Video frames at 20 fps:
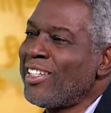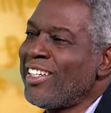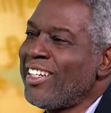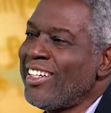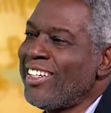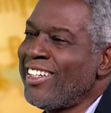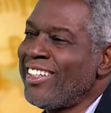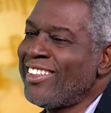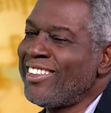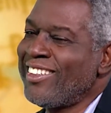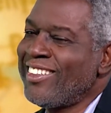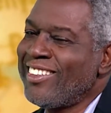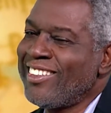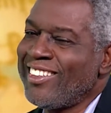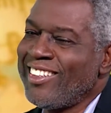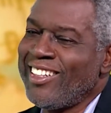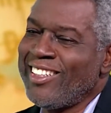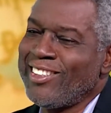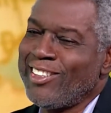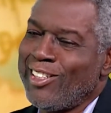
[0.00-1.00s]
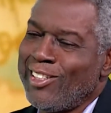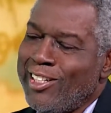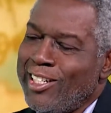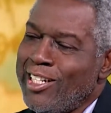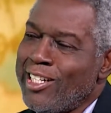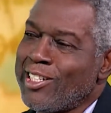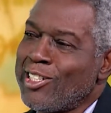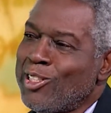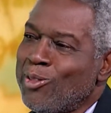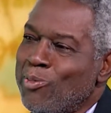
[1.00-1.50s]
and the
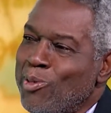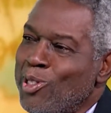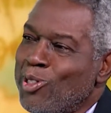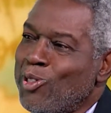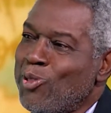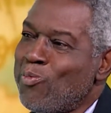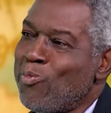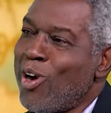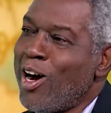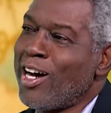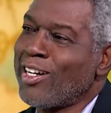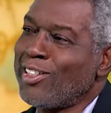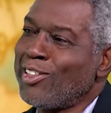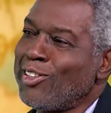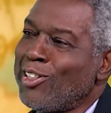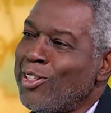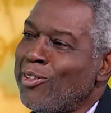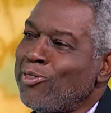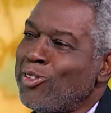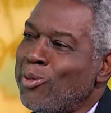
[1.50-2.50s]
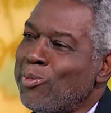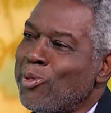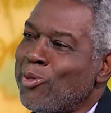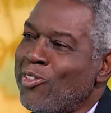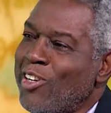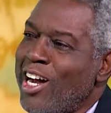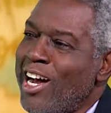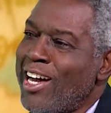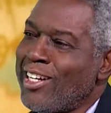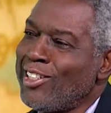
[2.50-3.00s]
league has been smart enough to
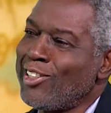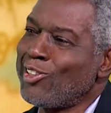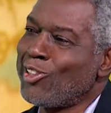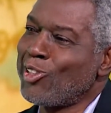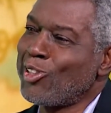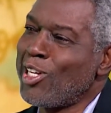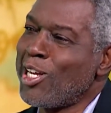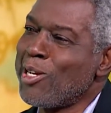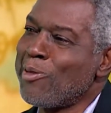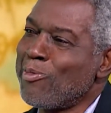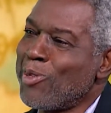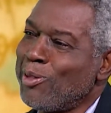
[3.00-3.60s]
provide entertainment.